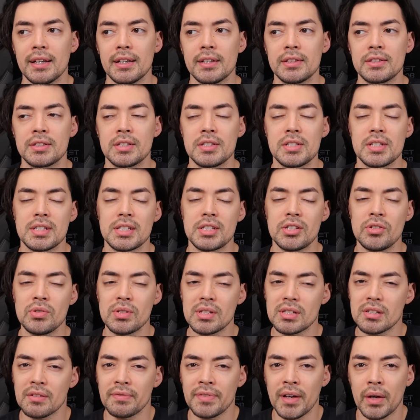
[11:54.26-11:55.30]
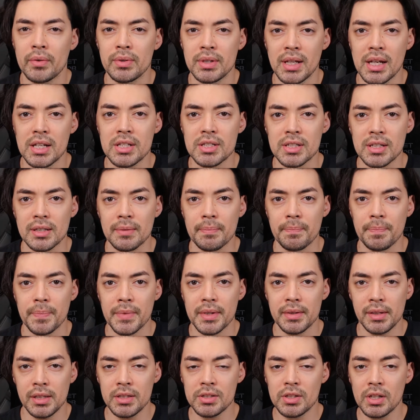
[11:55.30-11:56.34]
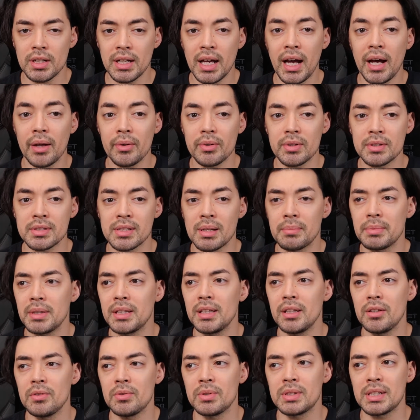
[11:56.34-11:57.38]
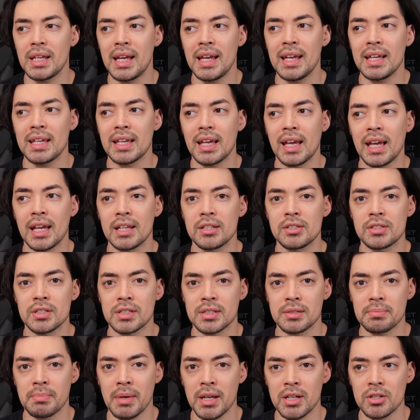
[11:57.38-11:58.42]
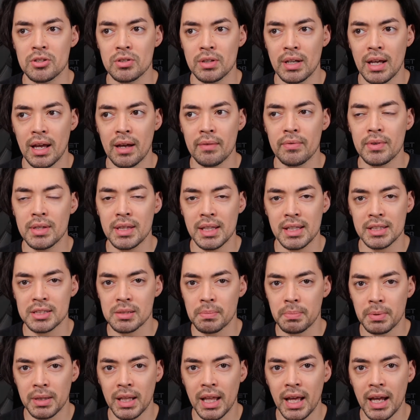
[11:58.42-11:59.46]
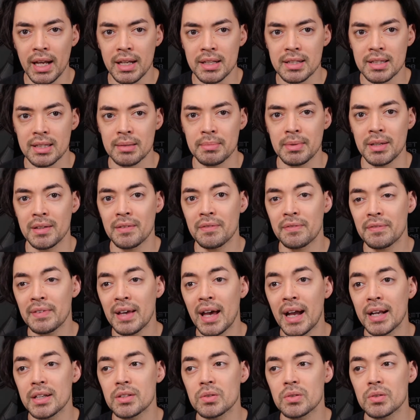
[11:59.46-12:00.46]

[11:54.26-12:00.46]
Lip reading: to just use as a foundation. These are not something that you take and just make sure everything is applying to them. In fact,